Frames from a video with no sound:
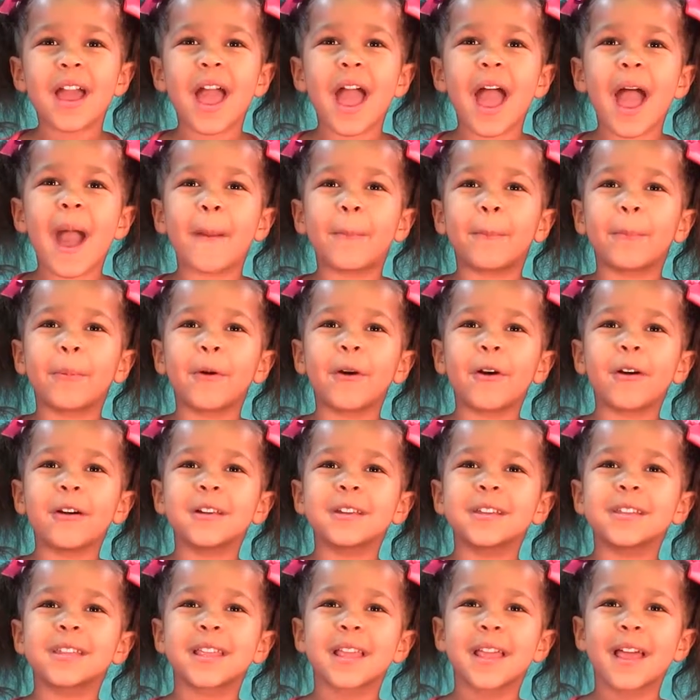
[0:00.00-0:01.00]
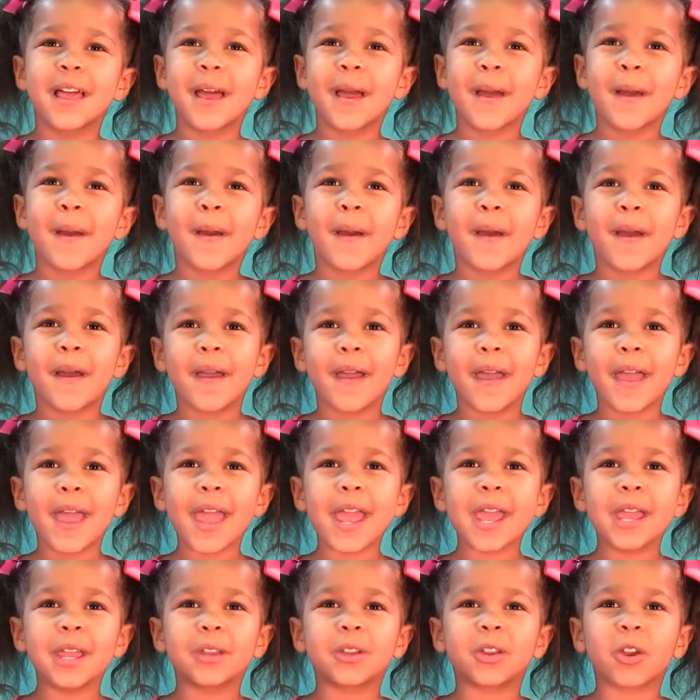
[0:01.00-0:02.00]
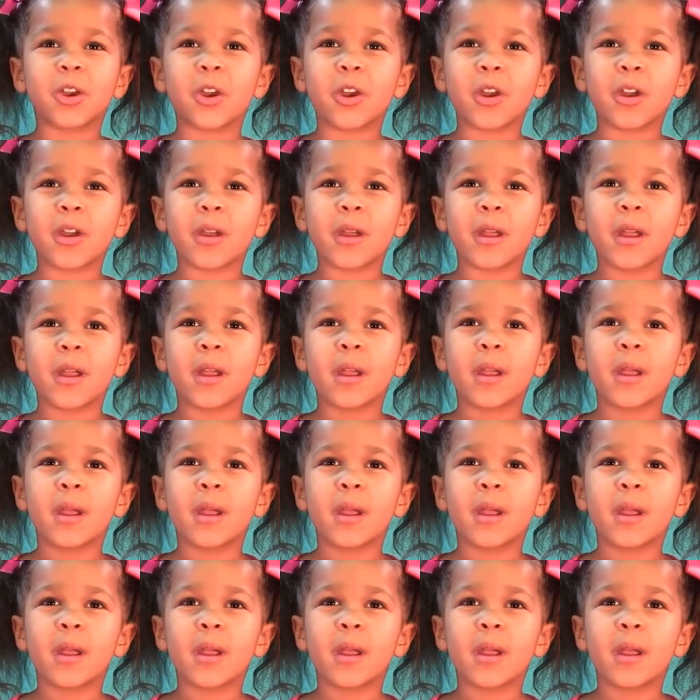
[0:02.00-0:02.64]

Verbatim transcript: Apple Acres